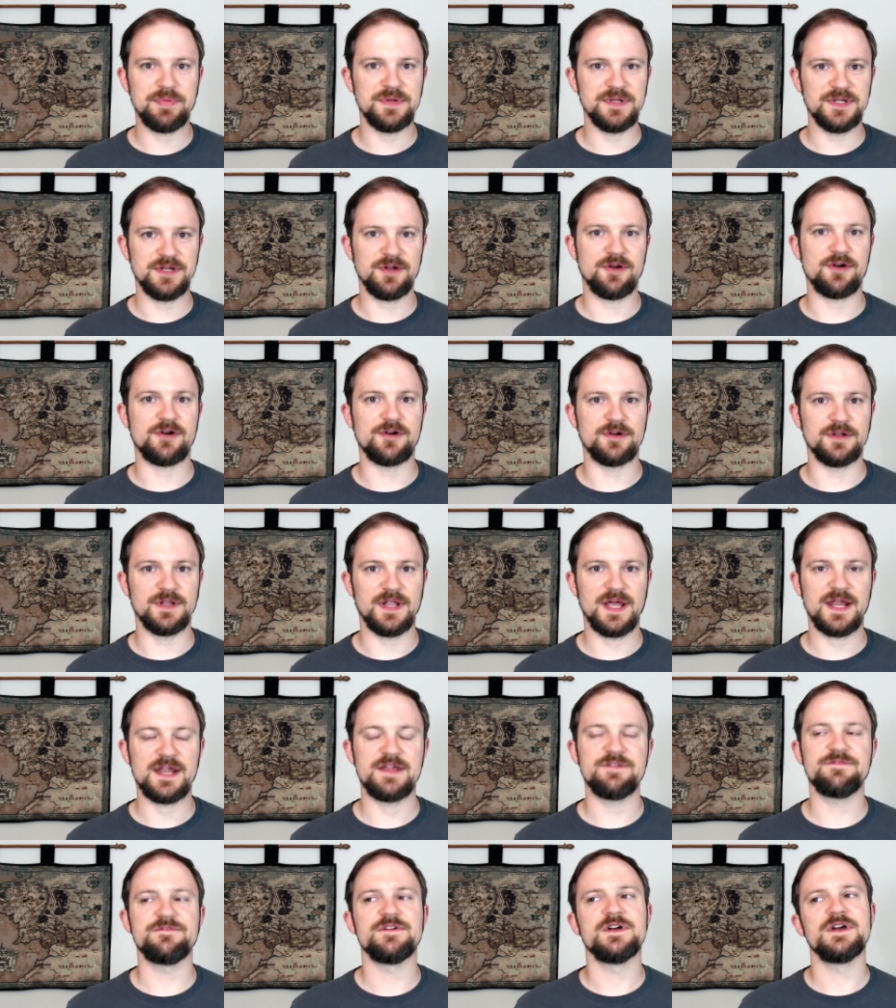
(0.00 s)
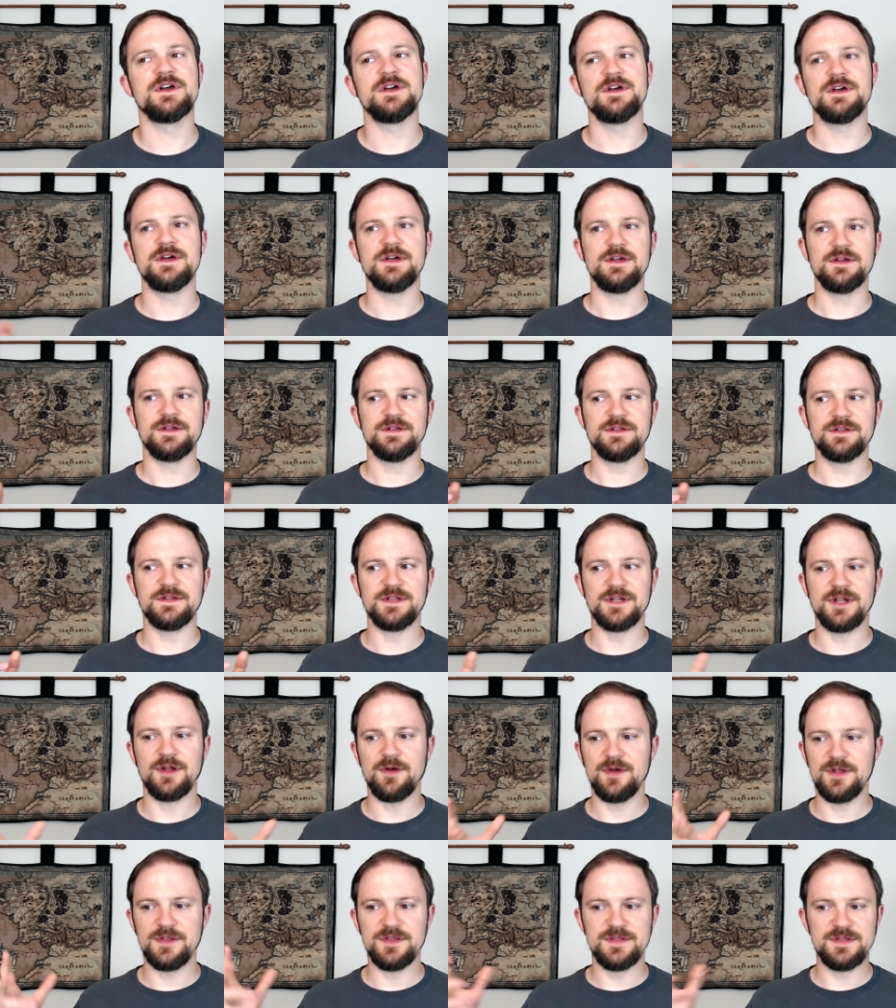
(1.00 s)
in her life.
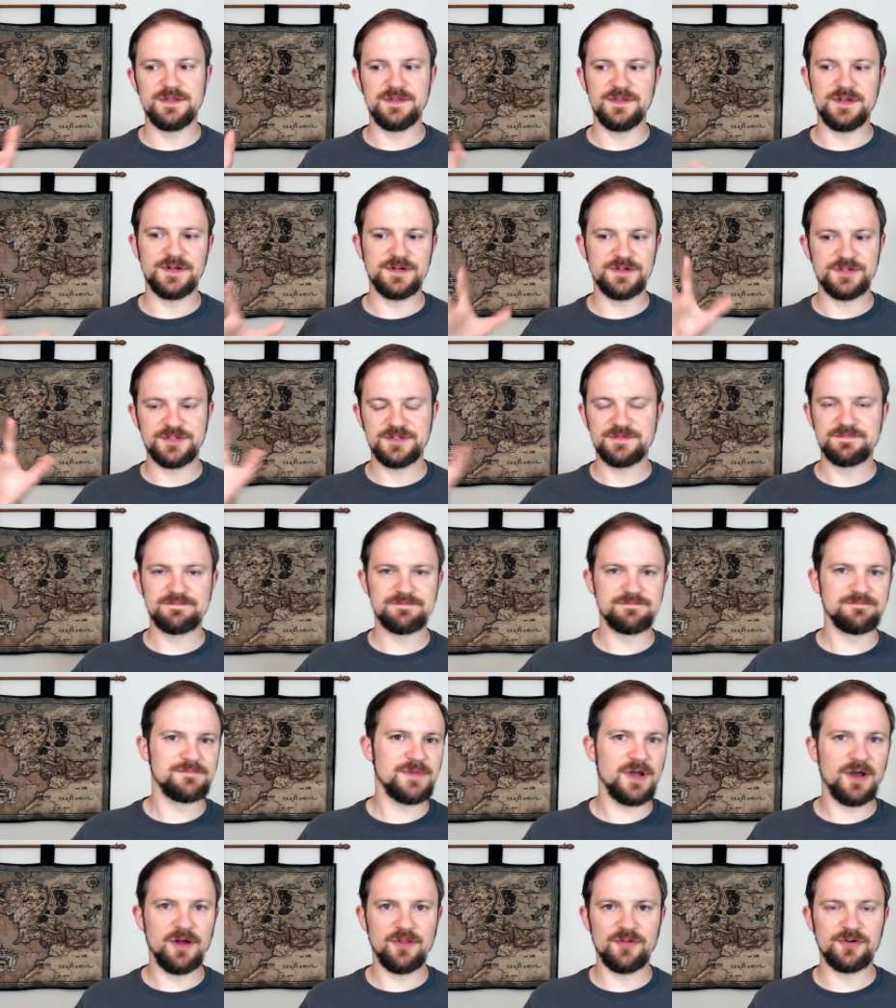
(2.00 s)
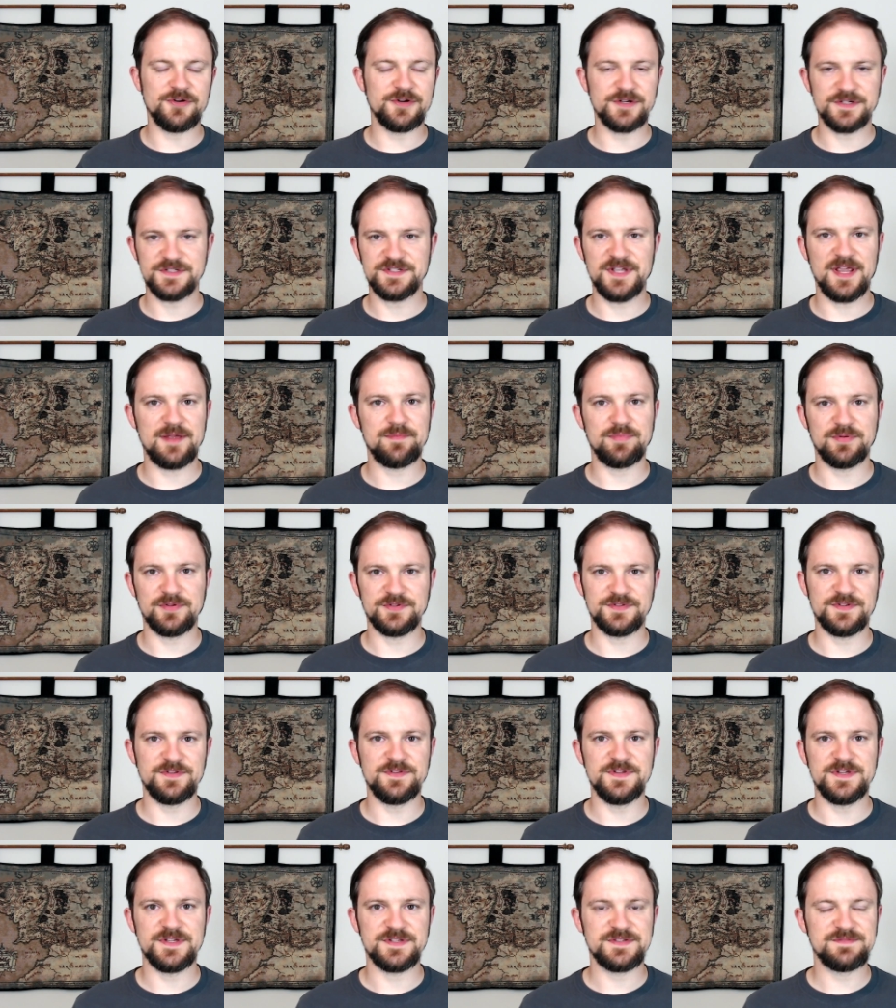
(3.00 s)
And there's other examples
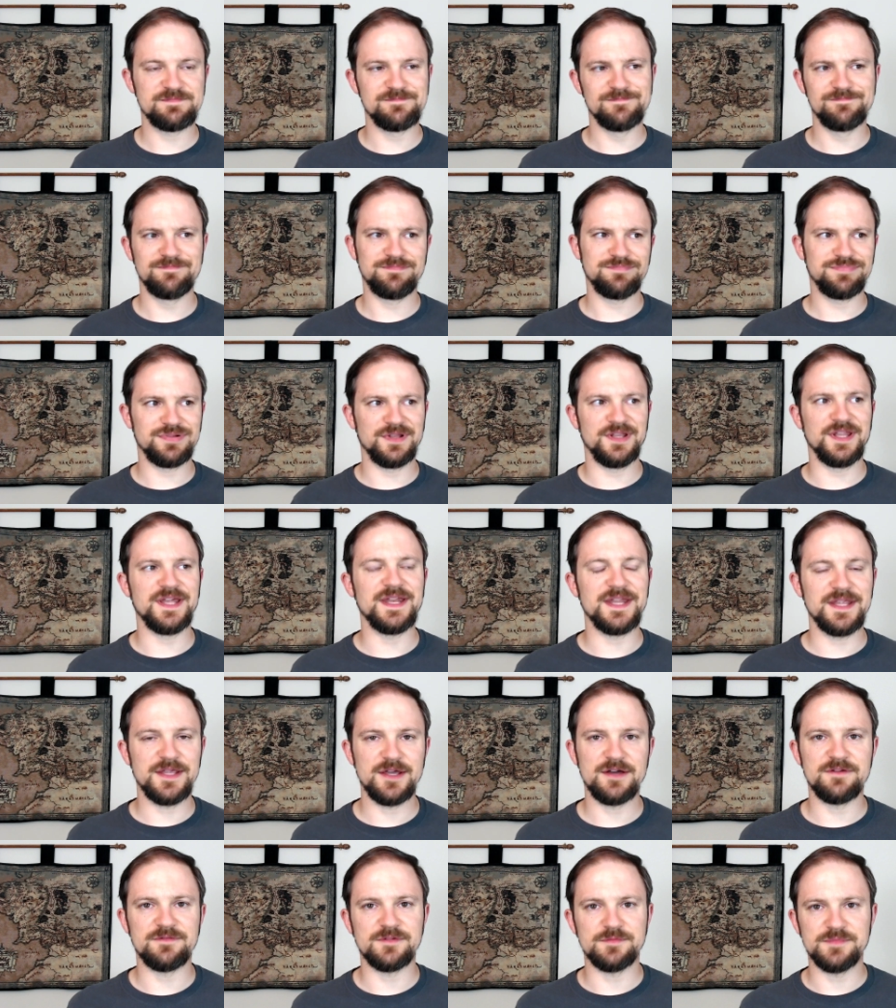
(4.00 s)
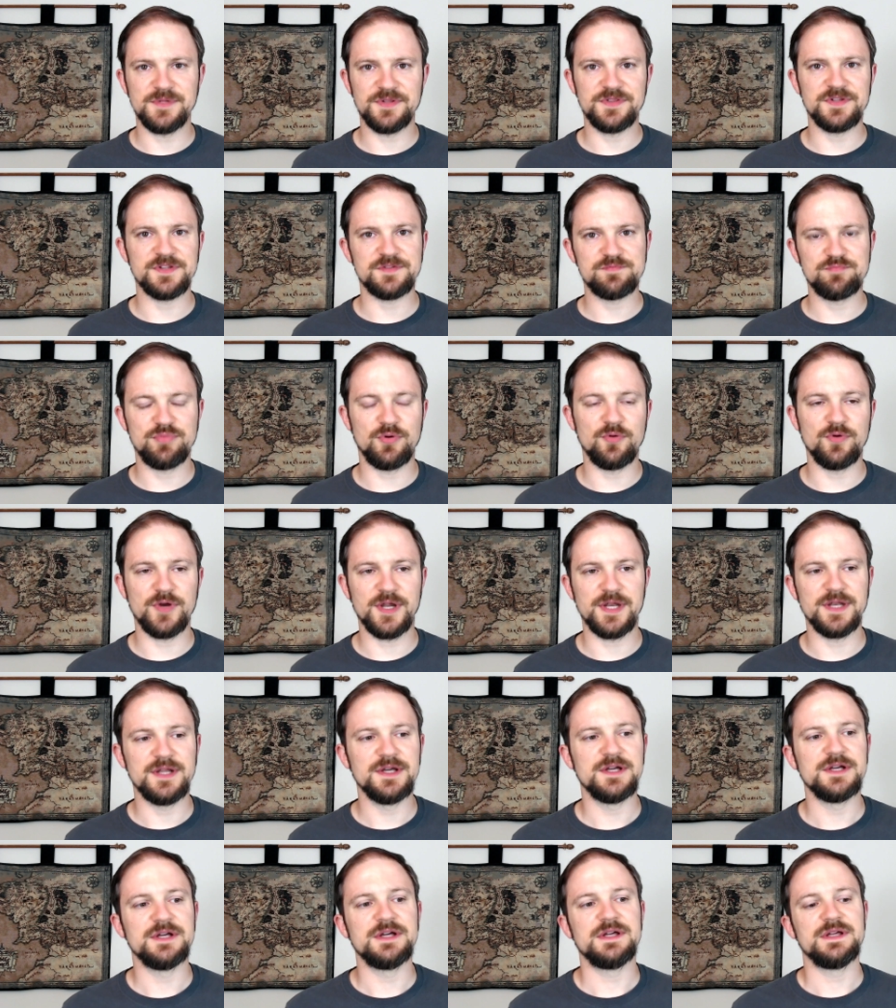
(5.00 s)
of this, plenty of them at this point.
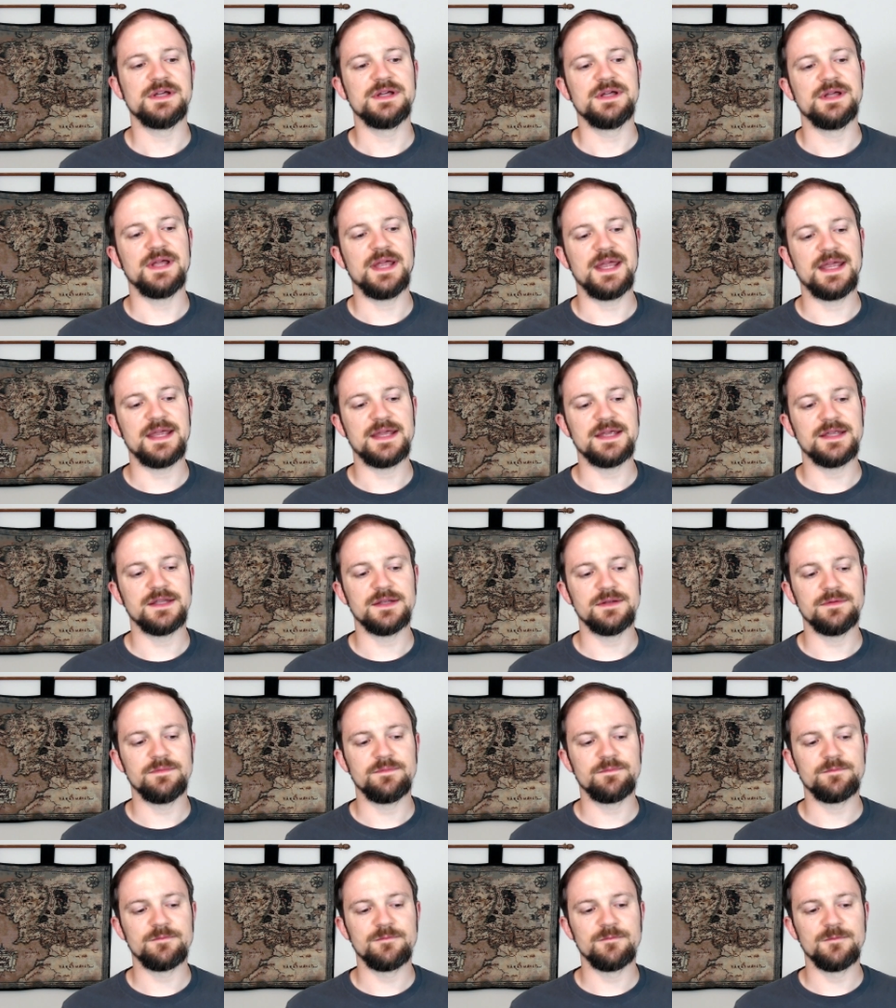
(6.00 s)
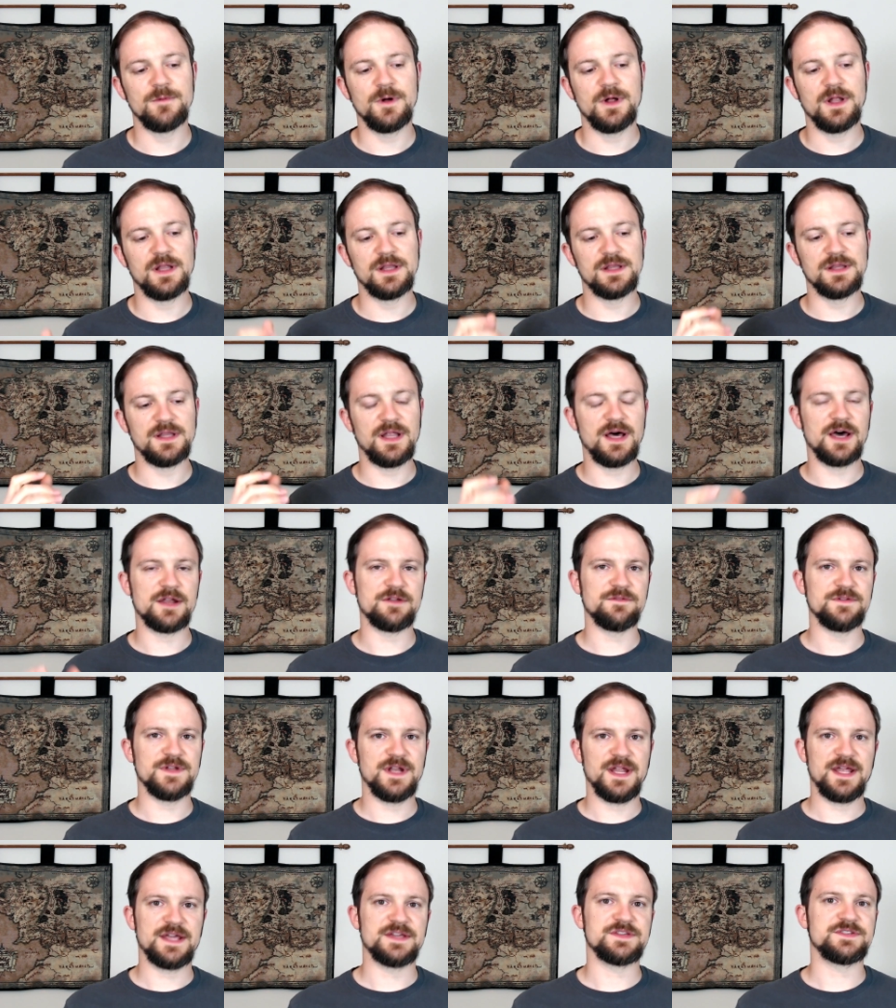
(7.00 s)
And a lot of
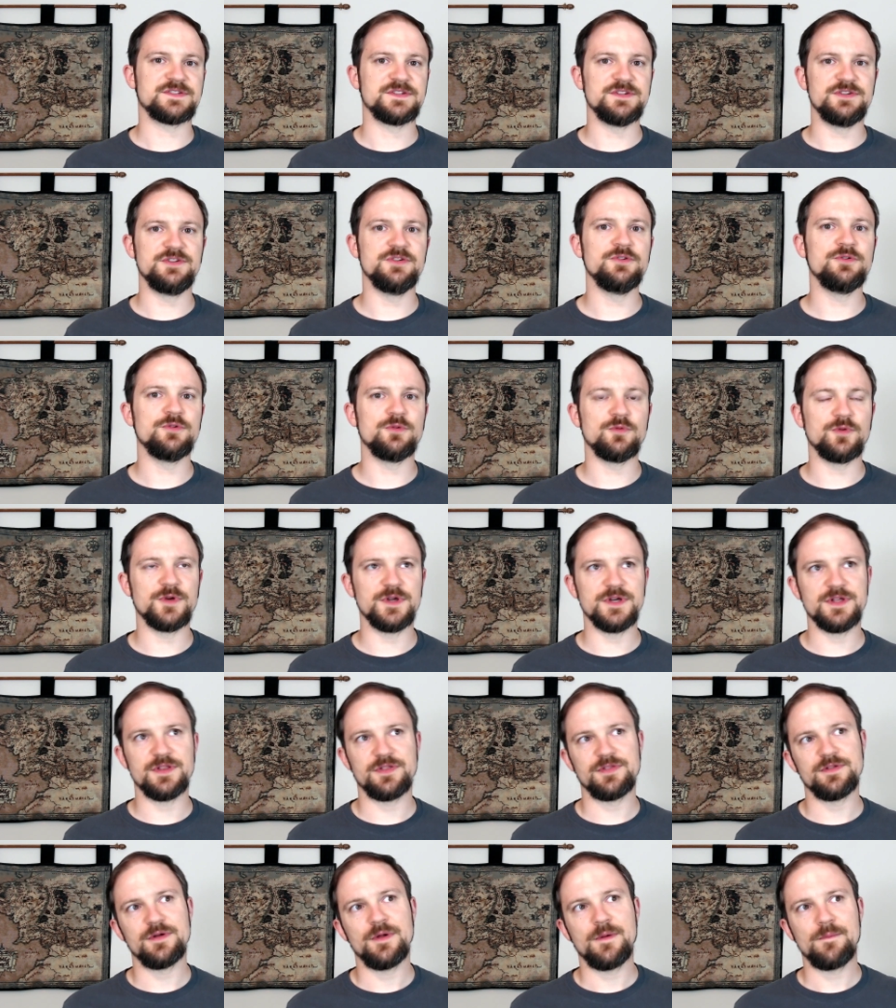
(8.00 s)
it has to do with,